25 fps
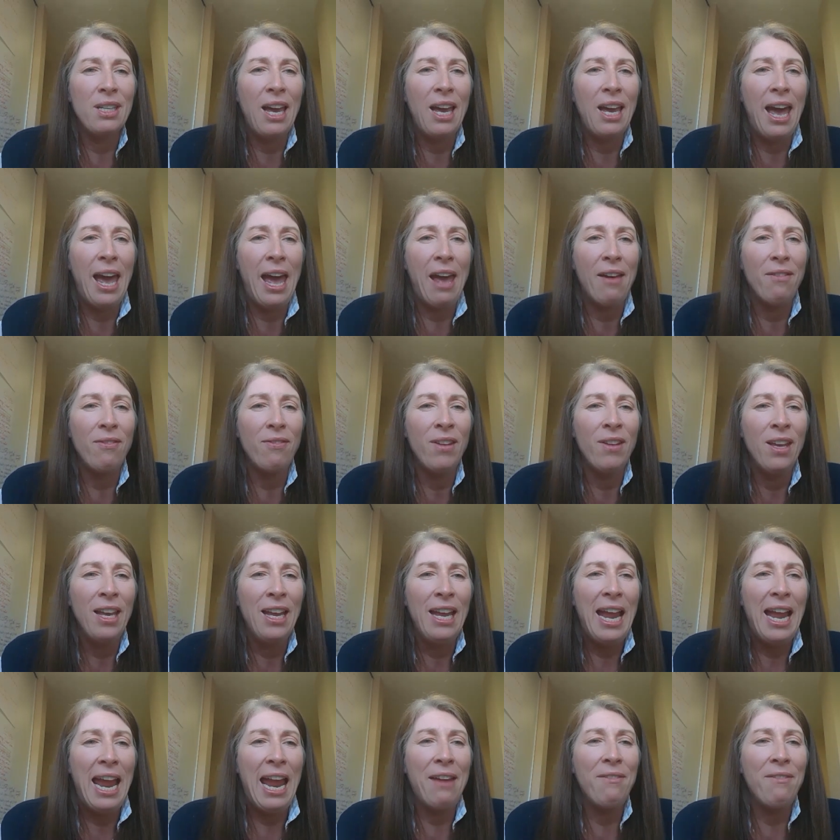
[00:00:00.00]
have
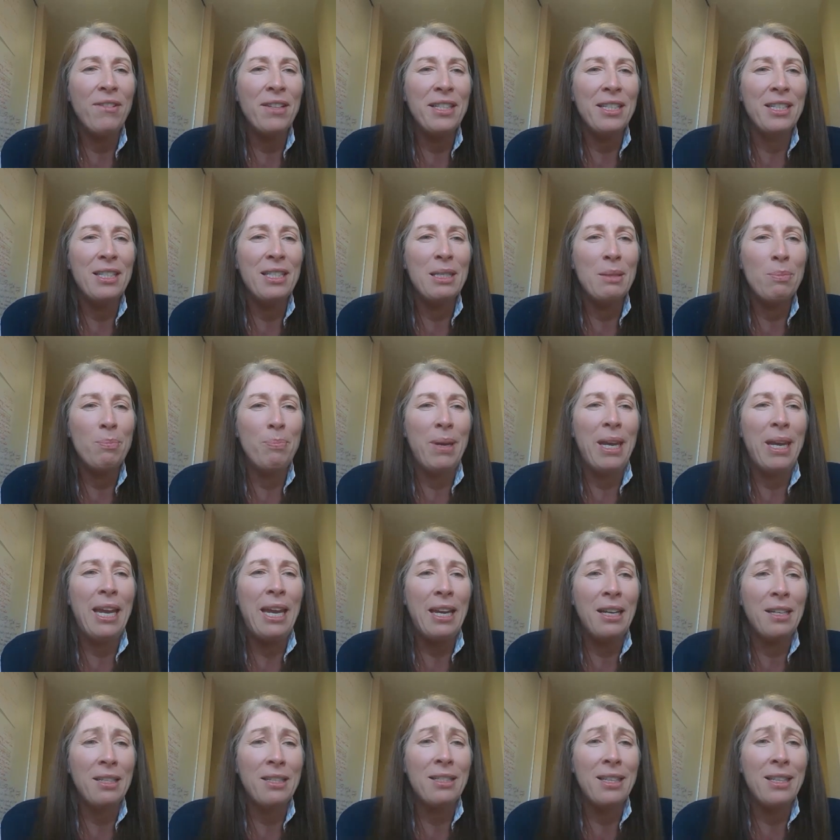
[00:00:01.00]

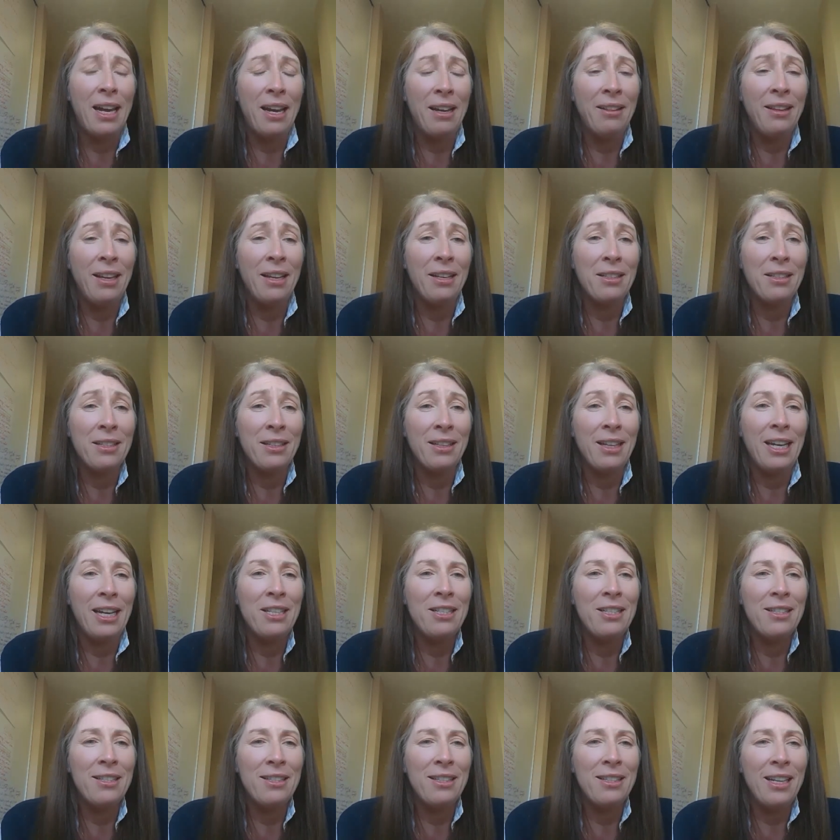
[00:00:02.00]
evidence-based, I think, to
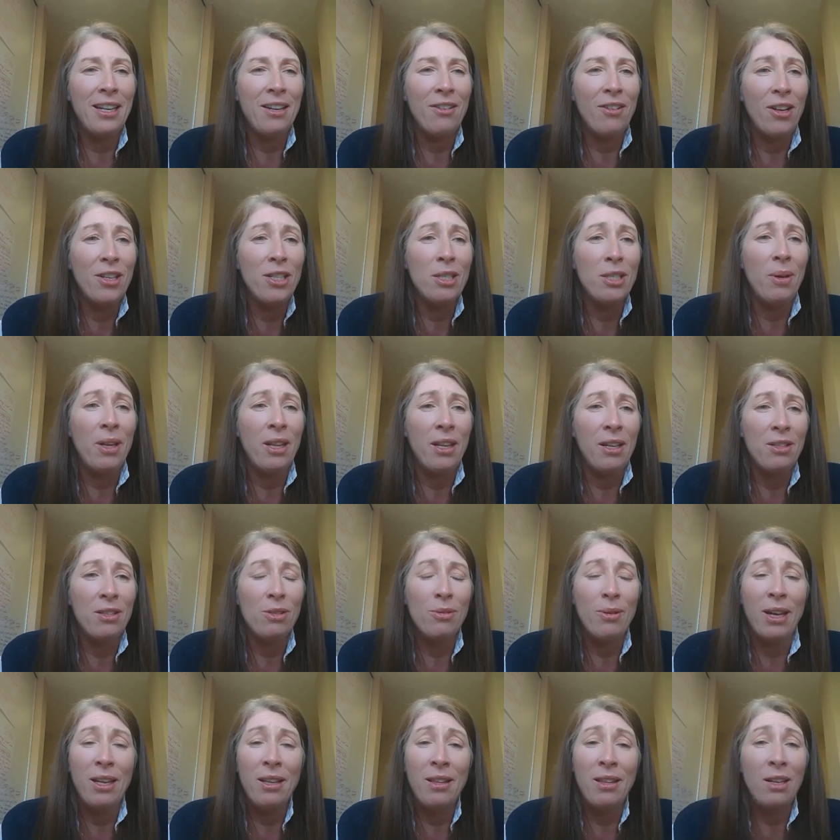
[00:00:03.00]
legislate around about this.
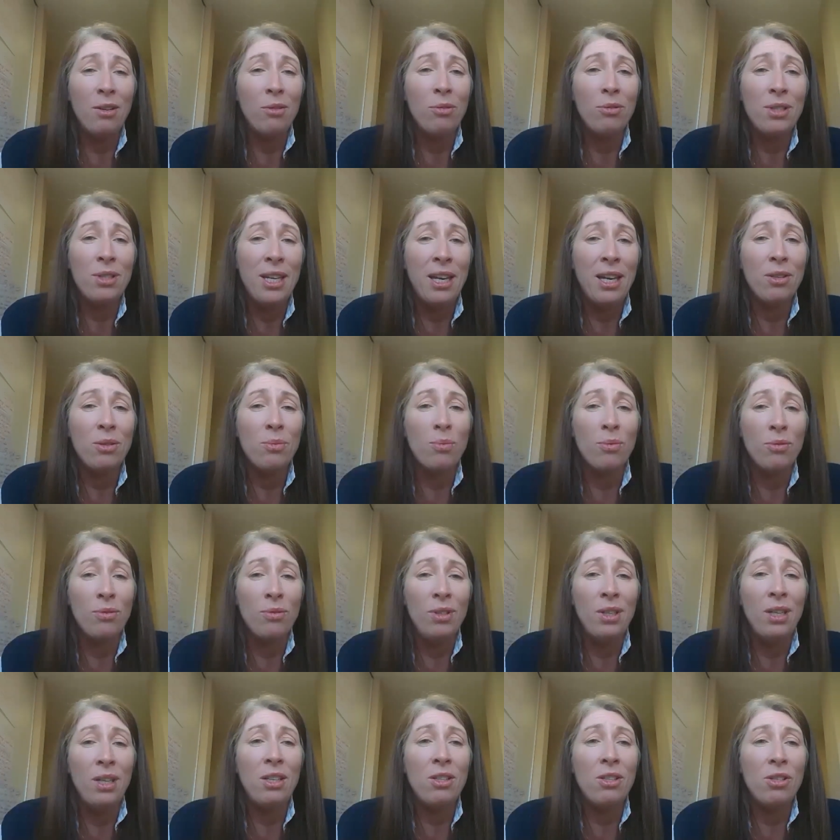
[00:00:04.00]
So I think hotels will
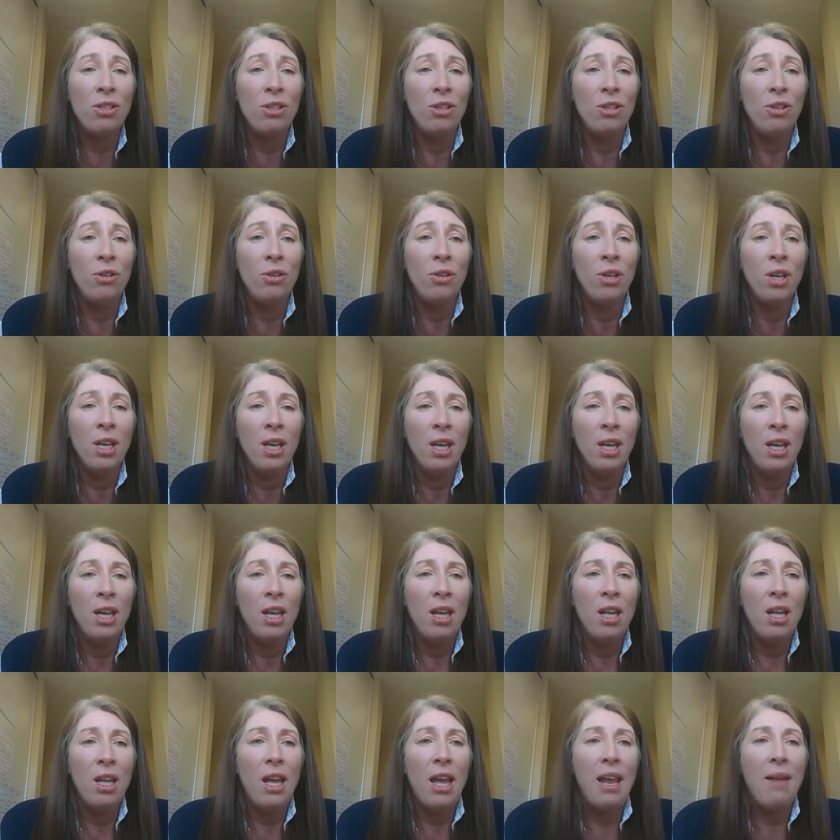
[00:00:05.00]
need to
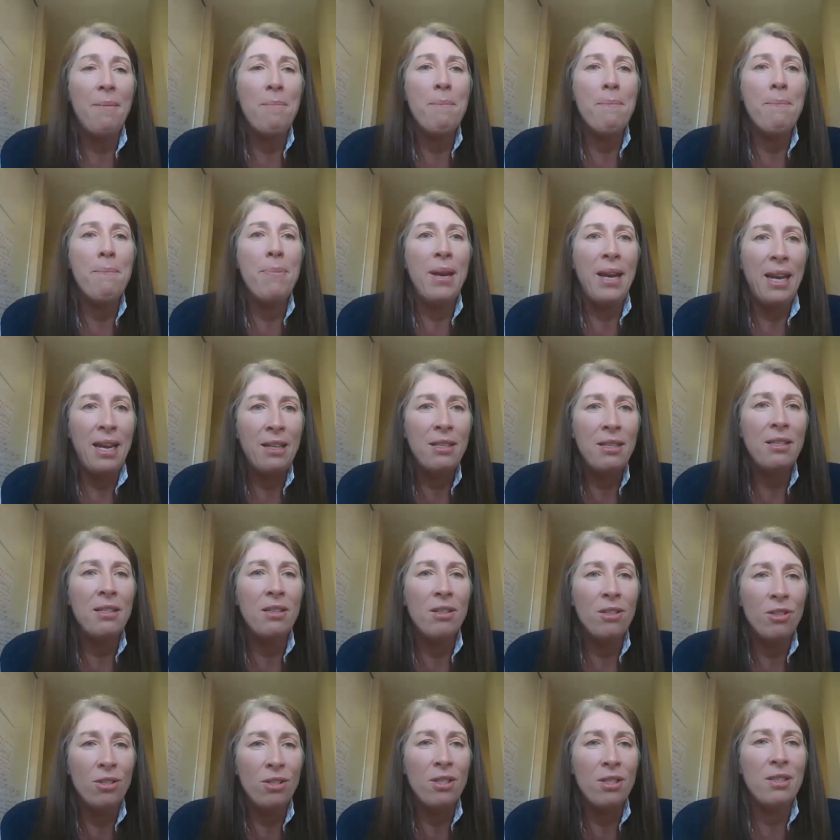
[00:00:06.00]
embrace
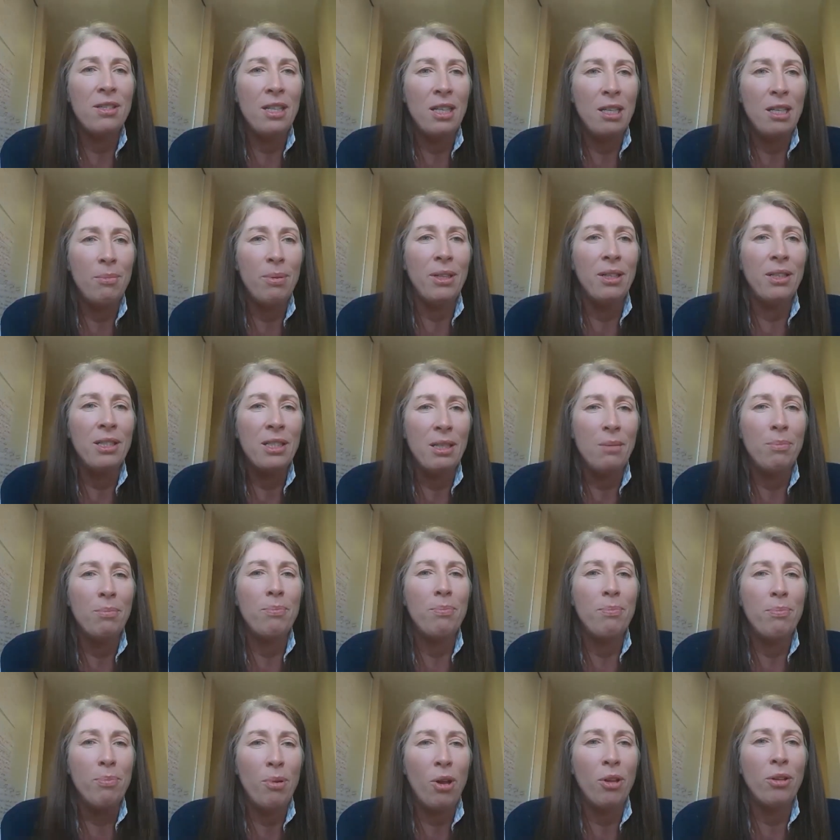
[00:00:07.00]
their sustainability
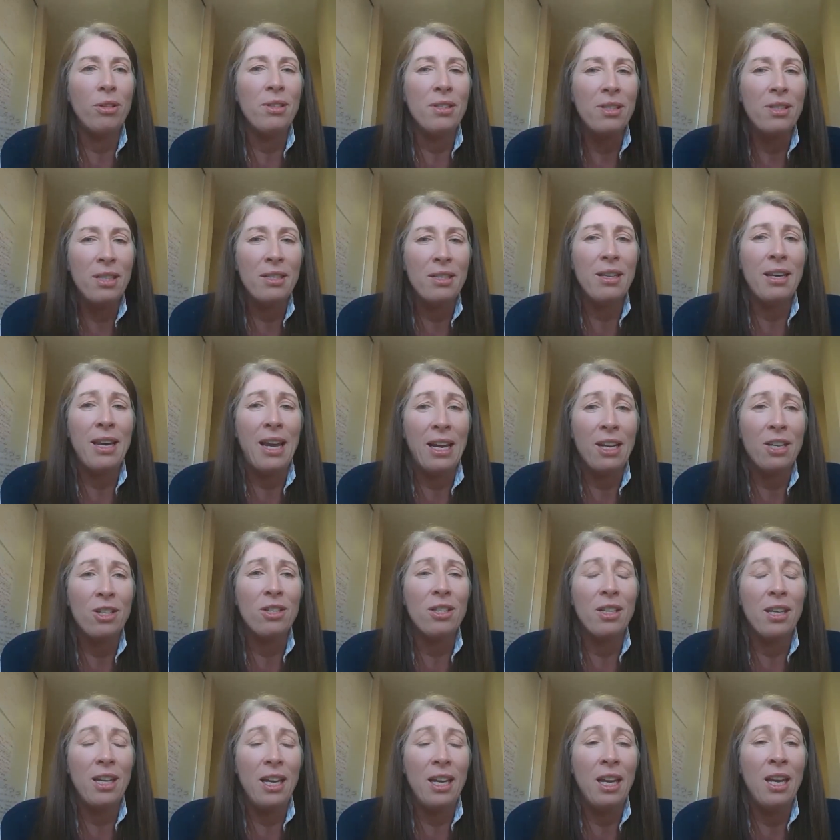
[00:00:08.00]
policies and
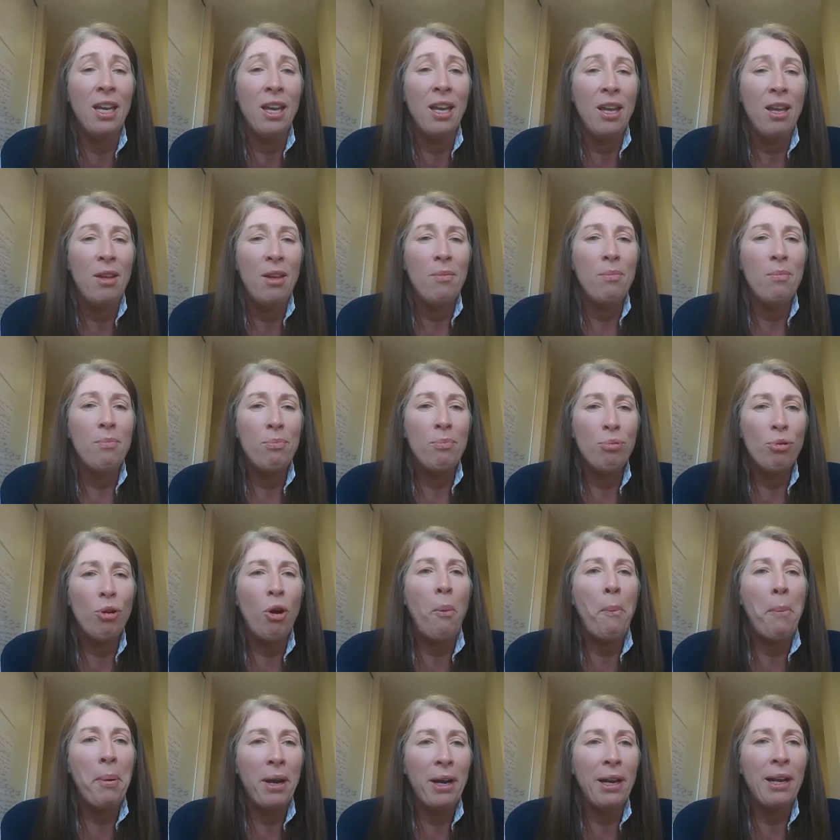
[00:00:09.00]
actually
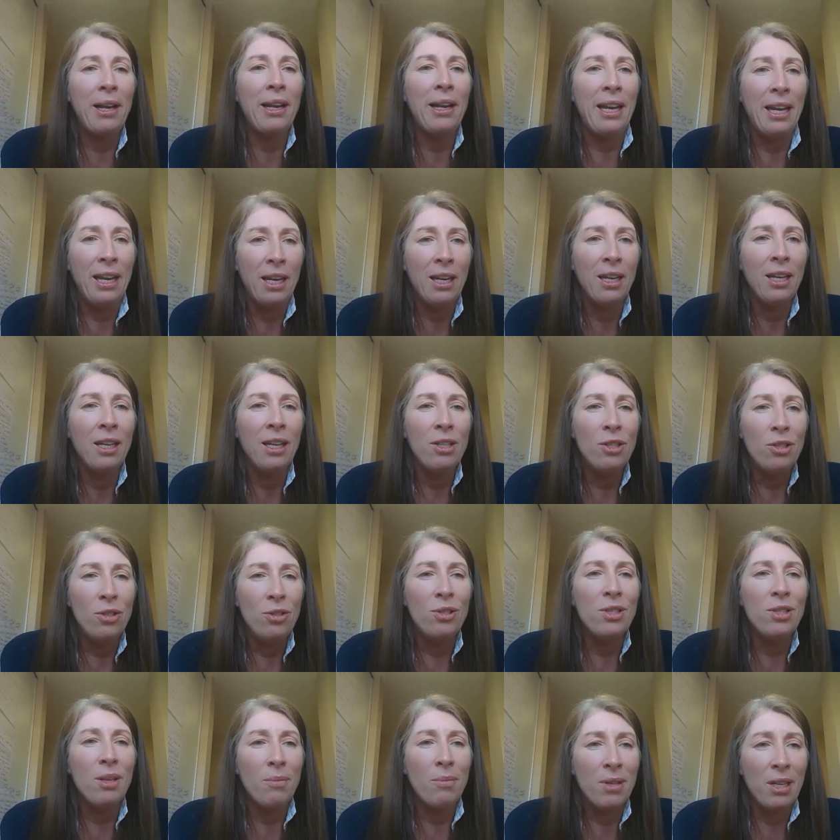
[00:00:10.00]
properly
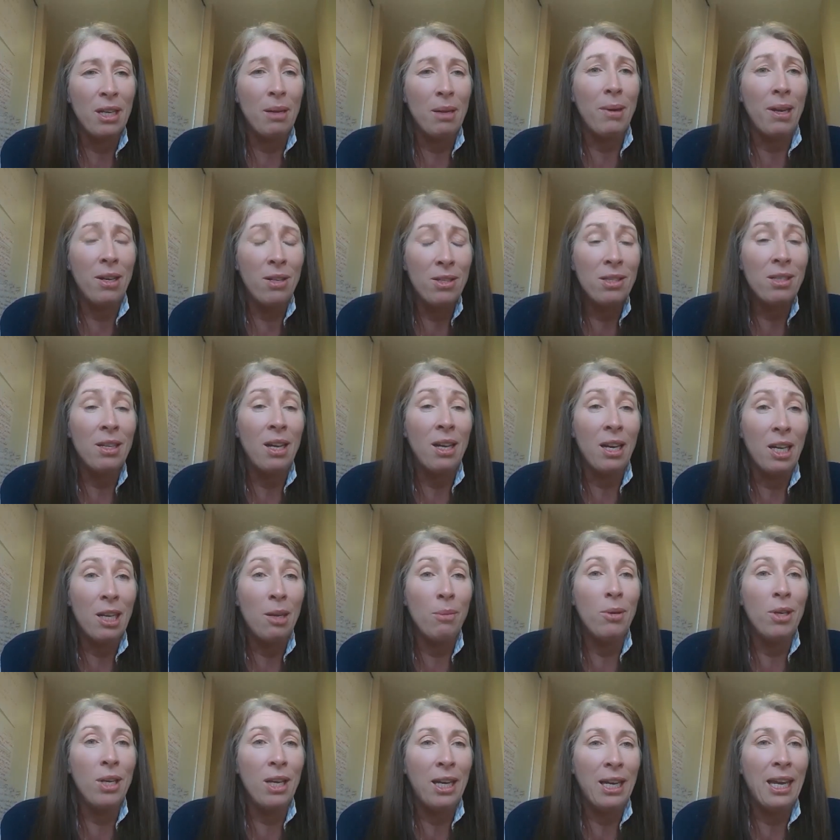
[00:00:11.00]
do something about it and
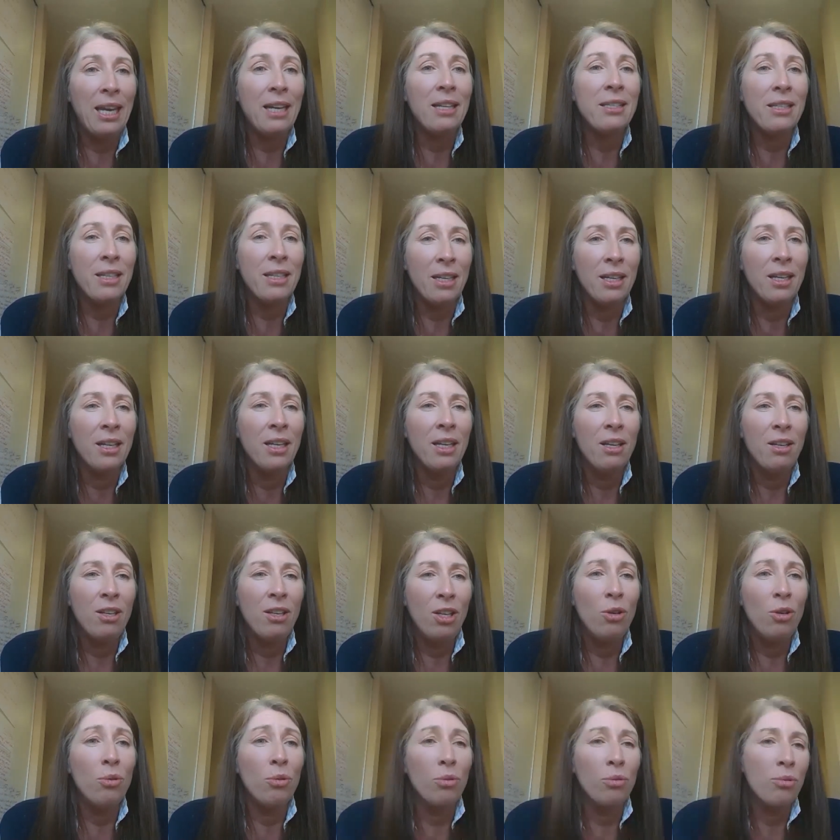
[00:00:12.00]
communicate it.
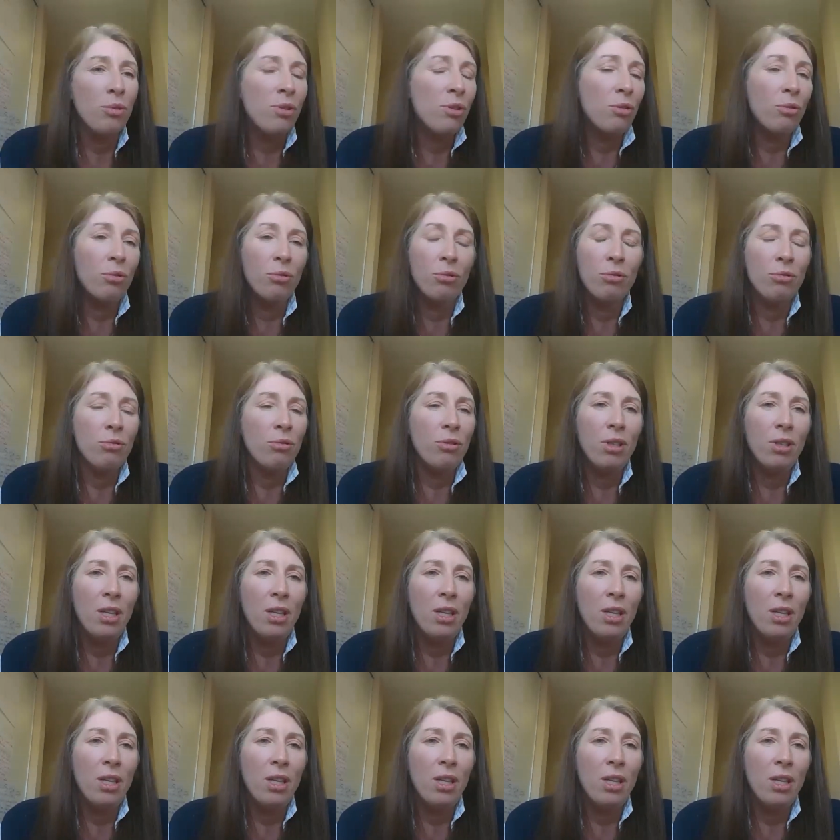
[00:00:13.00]
You know, so